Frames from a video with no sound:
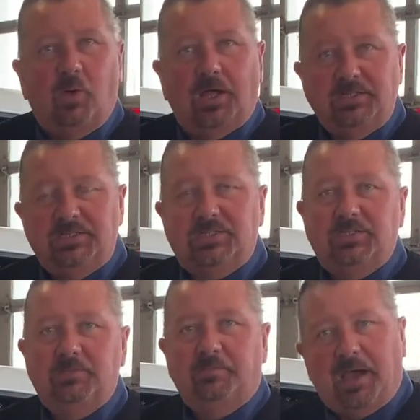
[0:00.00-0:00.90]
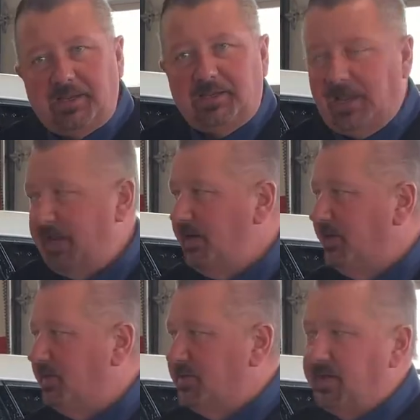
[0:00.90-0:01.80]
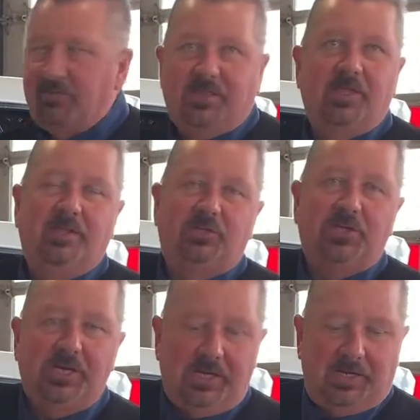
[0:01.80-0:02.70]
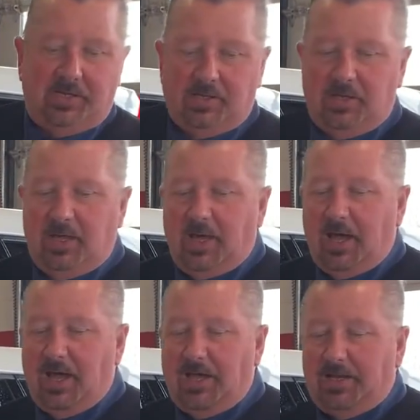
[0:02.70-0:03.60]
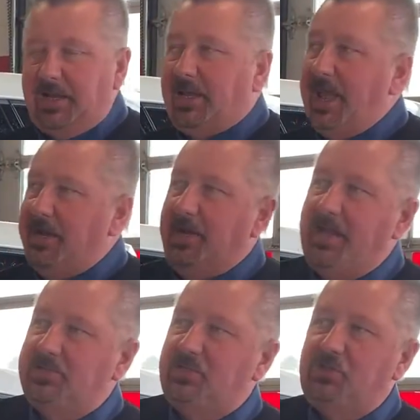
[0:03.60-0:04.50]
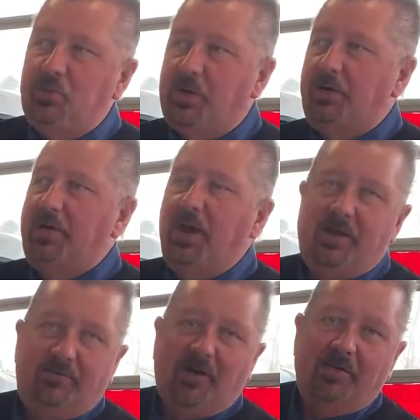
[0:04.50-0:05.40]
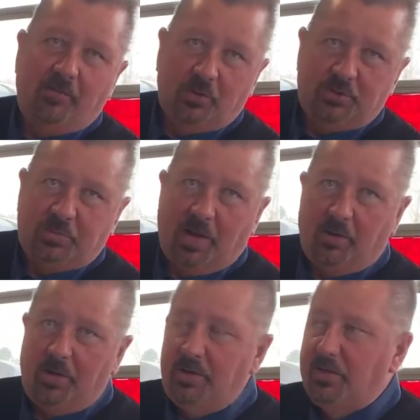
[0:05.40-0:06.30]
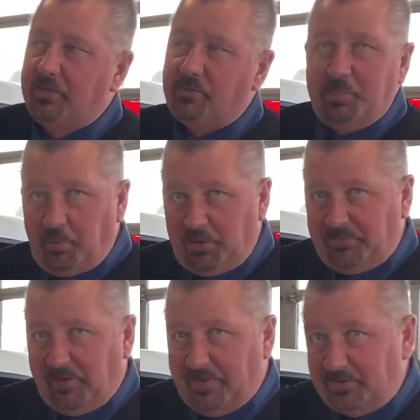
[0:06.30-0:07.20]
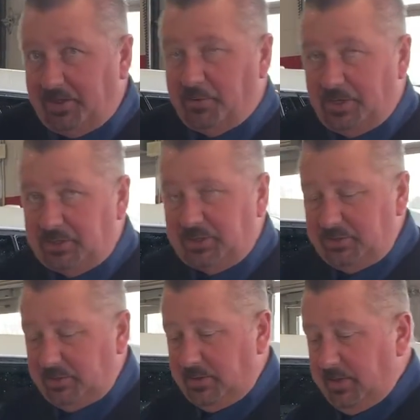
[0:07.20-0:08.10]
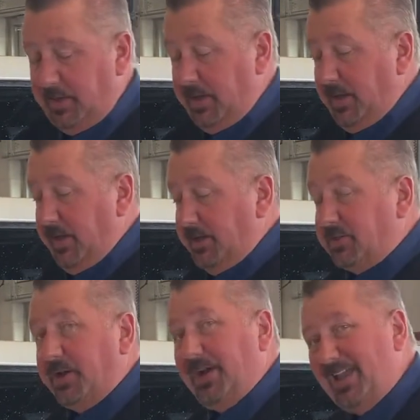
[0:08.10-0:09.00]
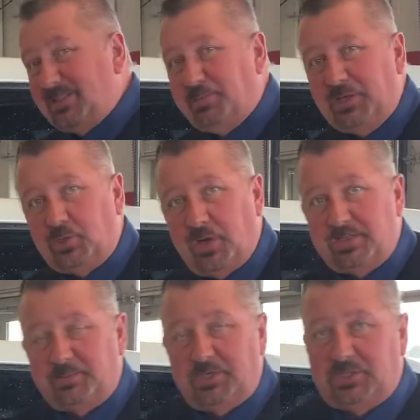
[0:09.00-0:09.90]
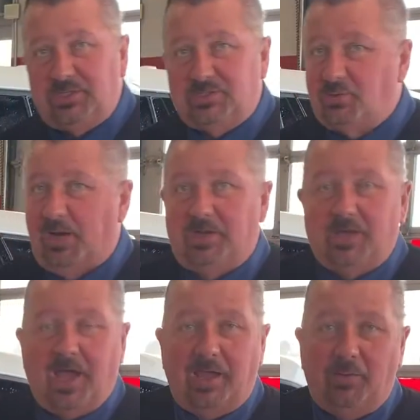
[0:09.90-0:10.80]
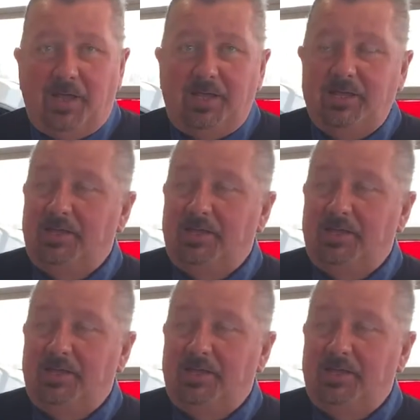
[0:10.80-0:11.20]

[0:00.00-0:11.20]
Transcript: ones, but yet it does everything that you need. Again, it has a 295 horsepower, 3.5 liter engine. It's got an 8-speed transmission. It's great on the highway.